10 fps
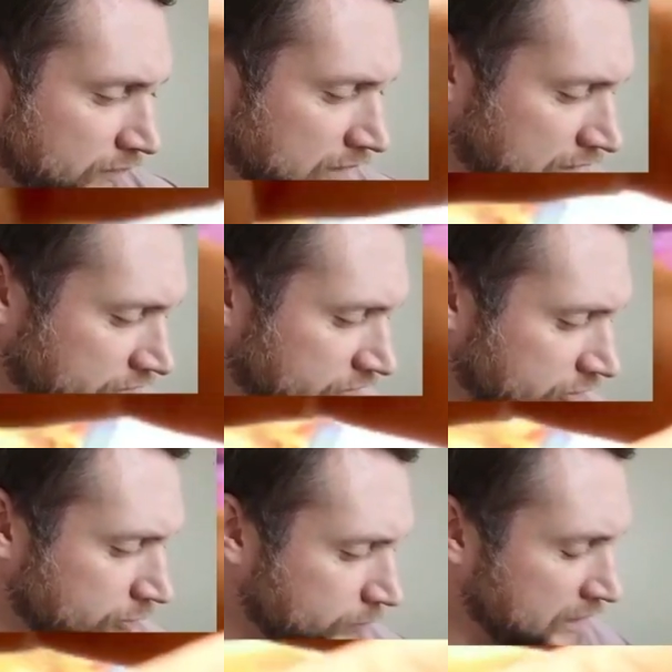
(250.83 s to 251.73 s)
there
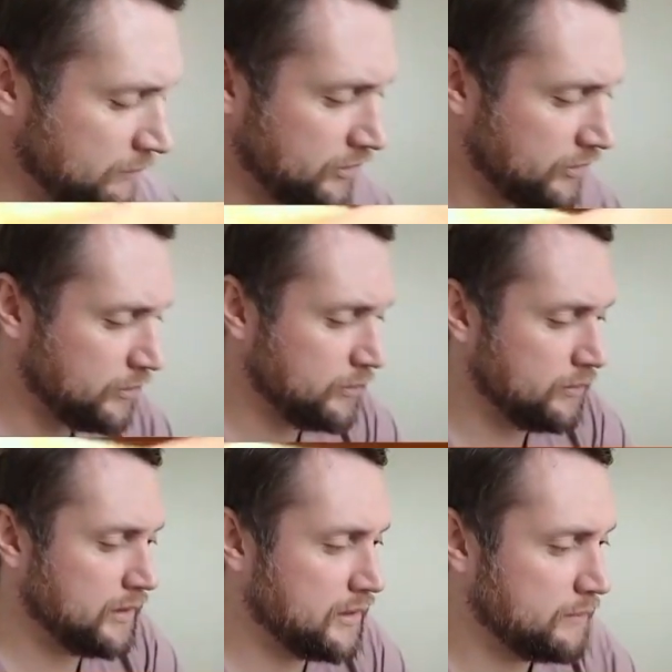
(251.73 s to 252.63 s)
to be able
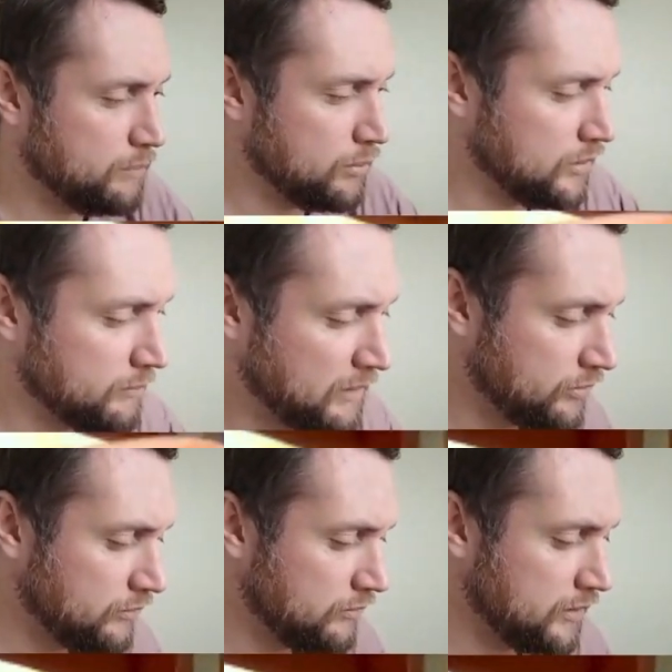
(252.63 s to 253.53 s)
to pull them
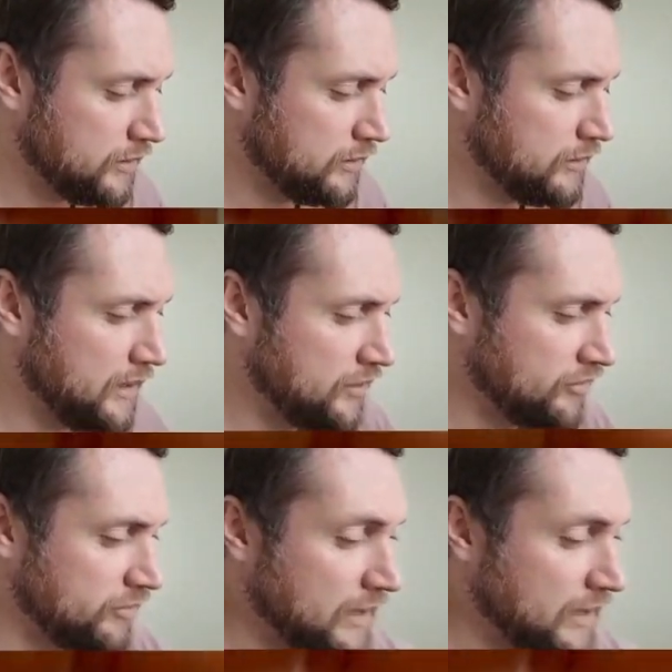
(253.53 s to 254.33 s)
out easier